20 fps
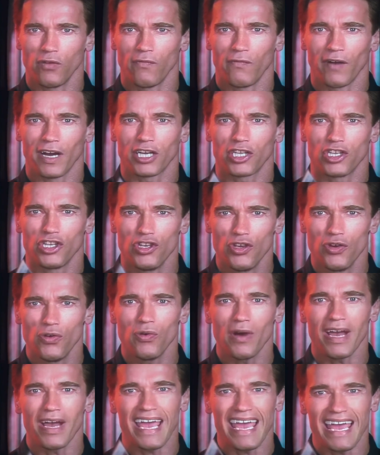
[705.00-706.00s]

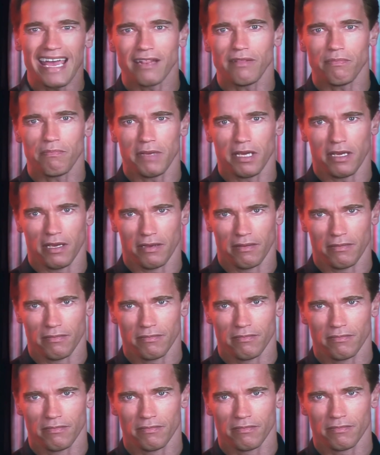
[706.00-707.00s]
powerful. He doesn't
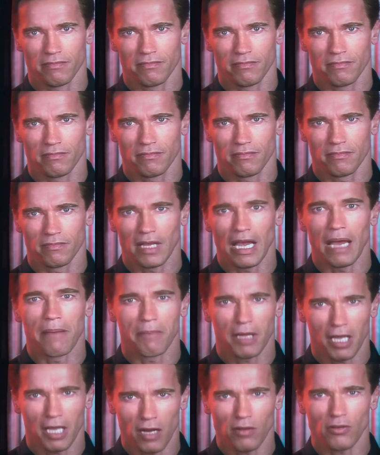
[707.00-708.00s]
flinch. He
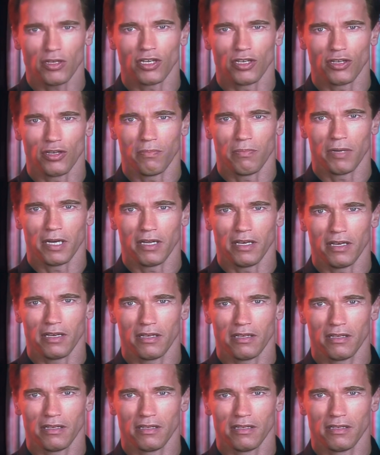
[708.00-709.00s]
gets what he wants.
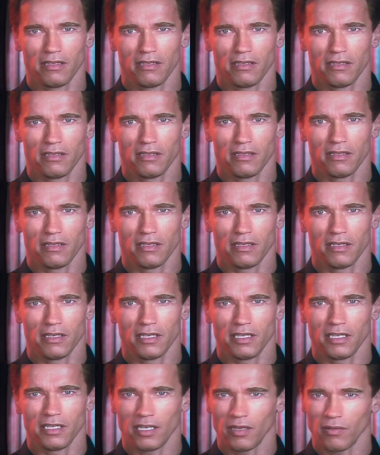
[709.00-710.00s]
He's the
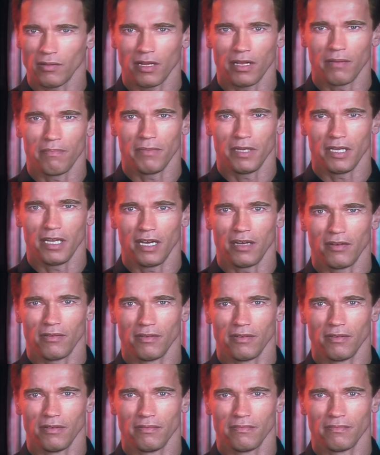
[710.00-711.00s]
part of Quaid that
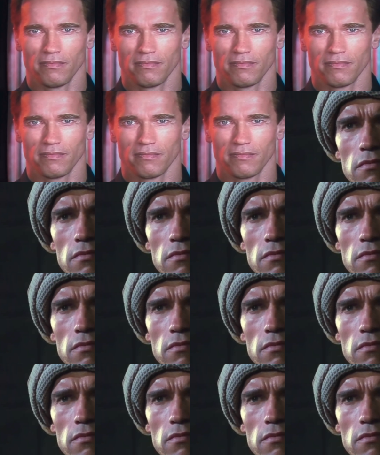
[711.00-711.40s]
got buried